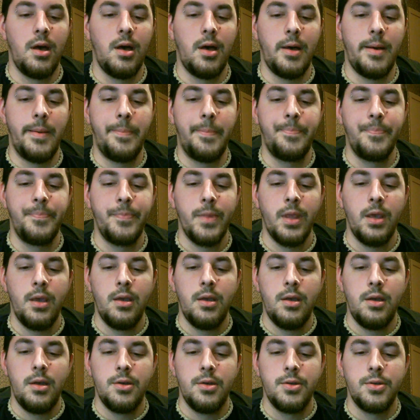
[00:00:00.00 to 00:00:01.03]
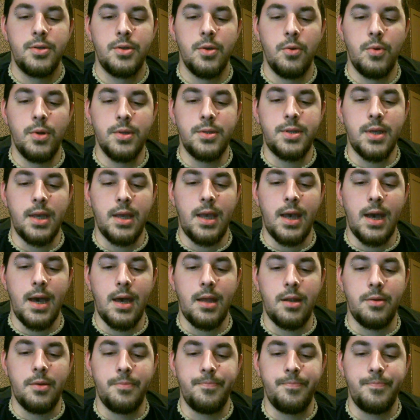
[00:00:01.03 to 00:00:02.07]
Um, so once I
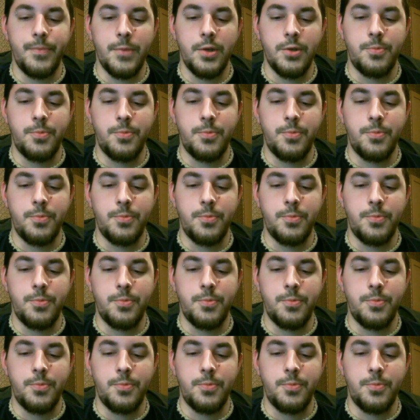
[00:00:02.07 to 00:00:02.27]
got them,